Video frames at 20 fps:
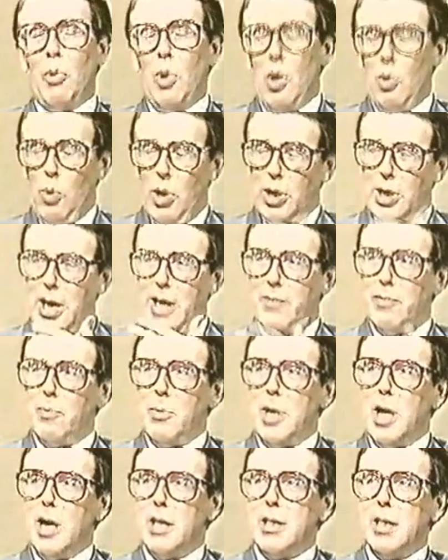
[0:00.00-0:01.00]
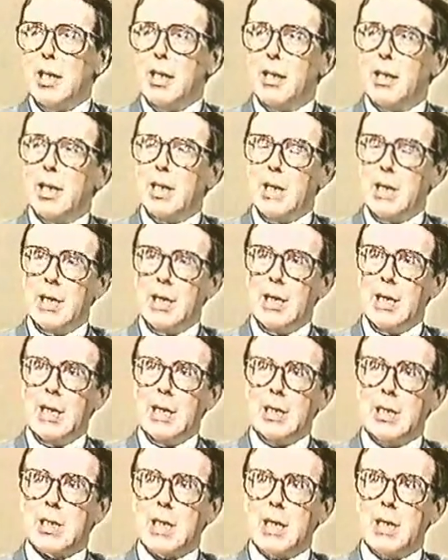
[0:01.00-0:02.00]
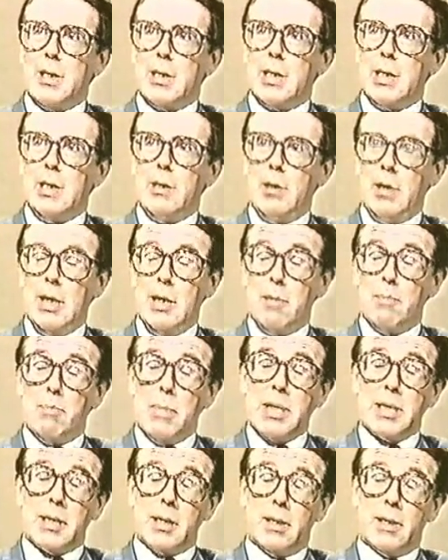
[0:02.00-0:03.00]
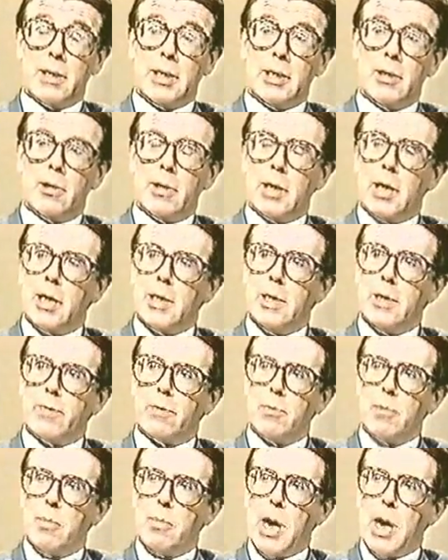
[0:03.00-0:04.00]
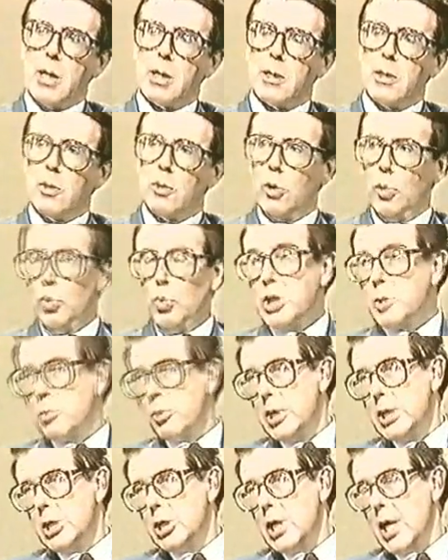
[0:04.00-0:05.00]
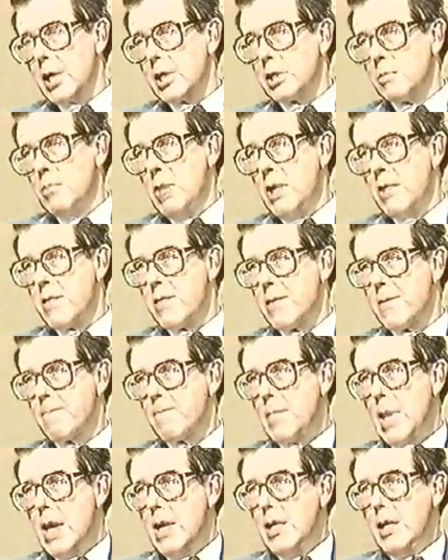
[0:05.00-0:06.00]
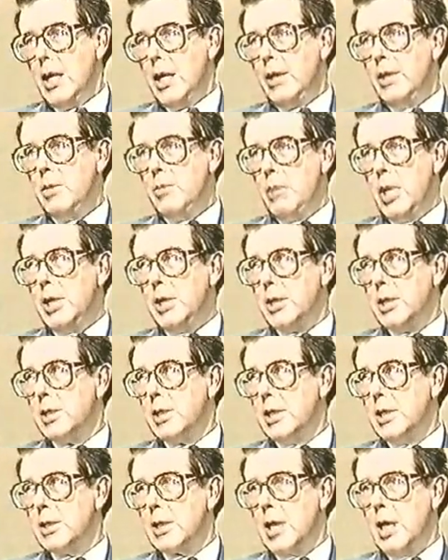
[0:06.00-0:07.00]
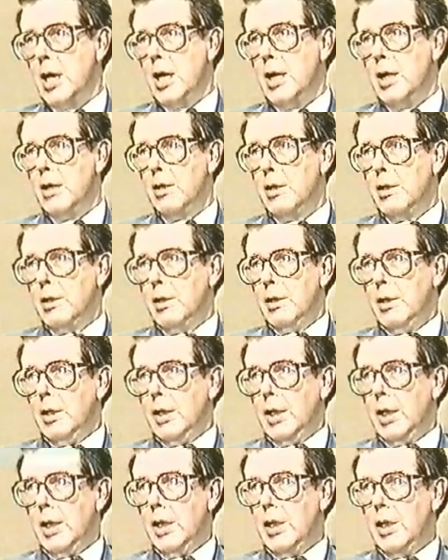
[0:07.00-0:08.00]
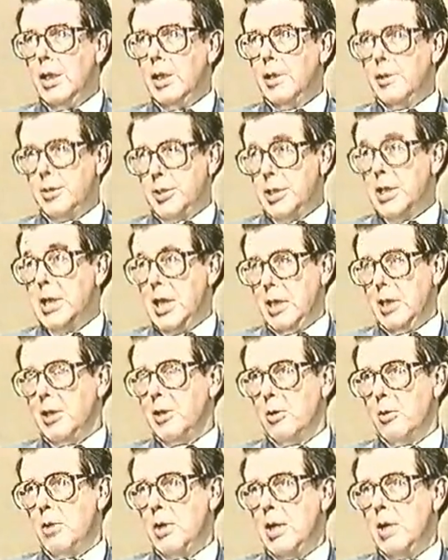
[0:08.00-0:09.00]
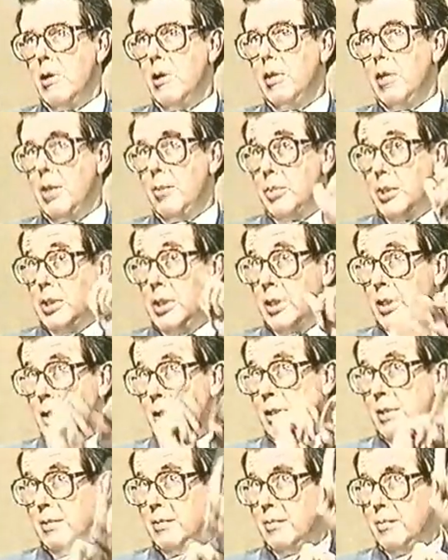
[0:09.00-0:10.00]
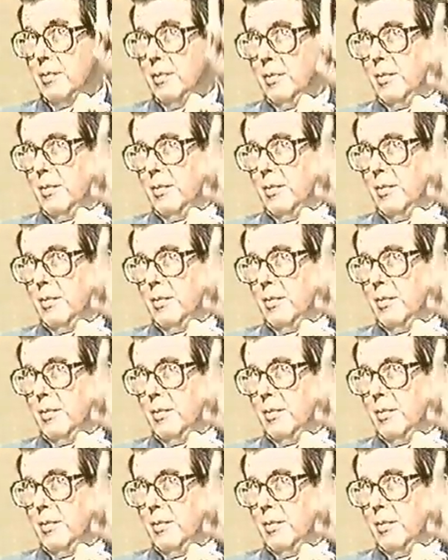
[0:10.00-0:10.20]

know, what gave him the idea, and he said that he admitted that he got the idea from a baritone called Whispering Jack Smith, and he based his entire singing career on that particular